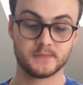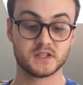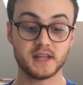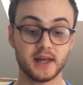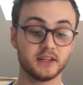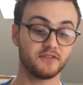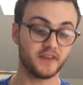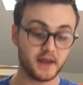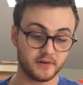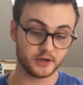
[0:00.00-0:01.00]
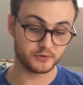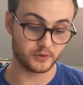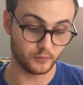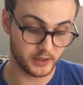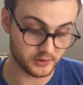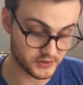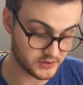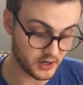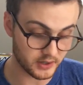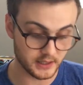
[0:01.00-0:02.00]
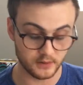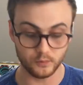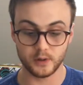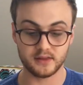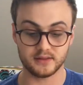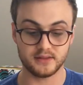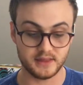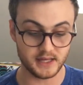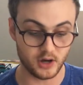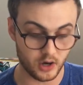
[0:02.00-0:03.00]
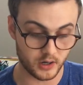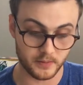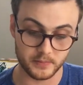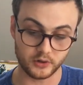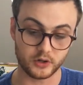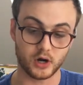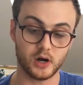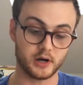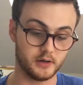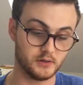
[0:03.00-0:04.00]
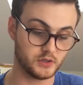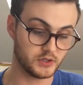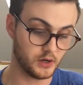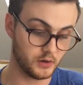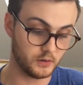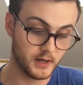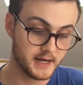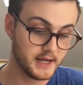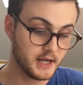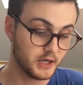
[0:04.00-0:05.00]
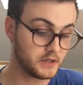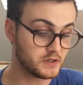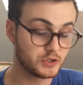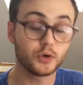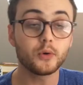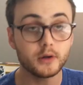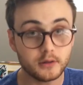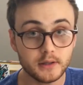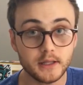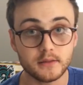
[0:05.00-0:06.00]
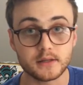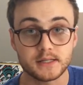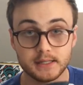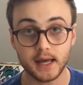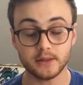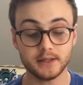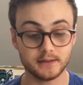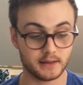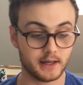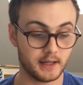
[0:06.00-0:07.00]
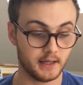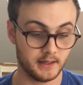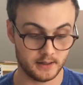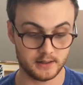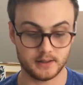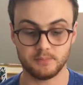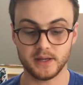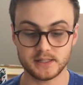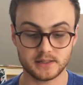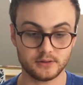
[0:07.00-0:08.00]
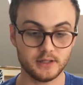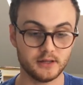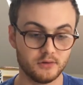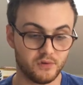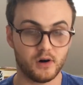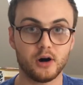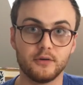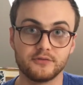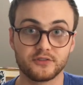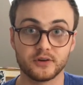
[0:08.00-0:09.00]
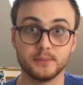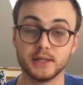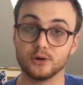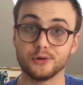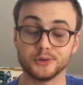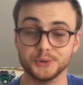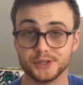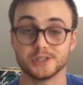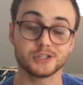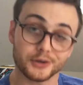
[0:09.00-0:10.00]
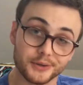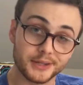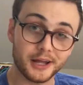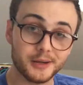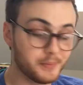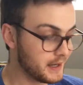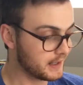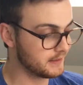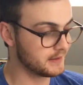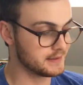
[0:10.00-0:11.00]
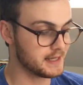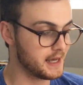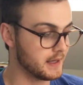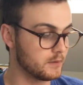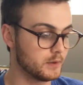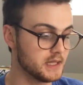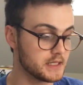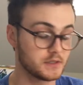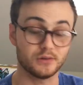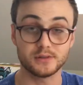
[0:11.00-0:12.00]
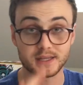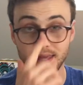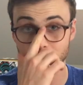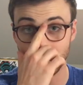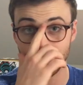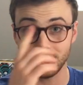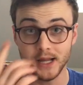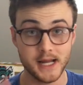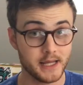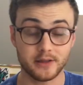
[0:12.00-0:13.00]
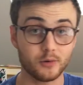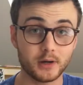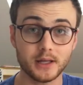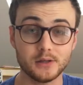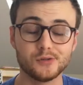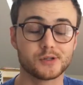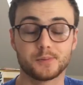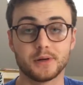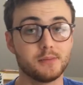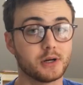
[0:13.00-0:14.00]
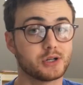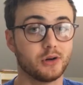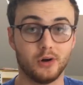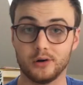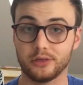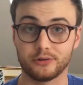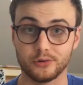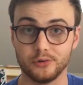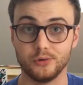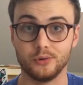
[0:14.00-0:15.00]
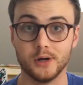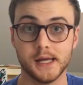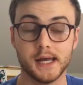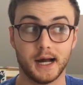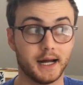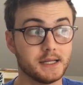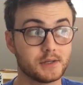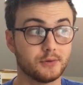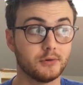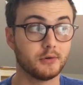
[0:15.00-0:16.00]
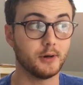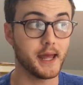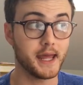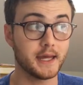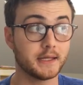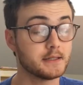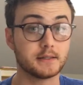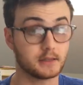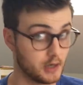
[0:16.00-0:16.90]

Stallion 500, we are starting with the arm guard. So historically, the Stallion line basically evolved from the old Assault line back in the day. And when the Assaults came out, they're what I used pretty much all through high school and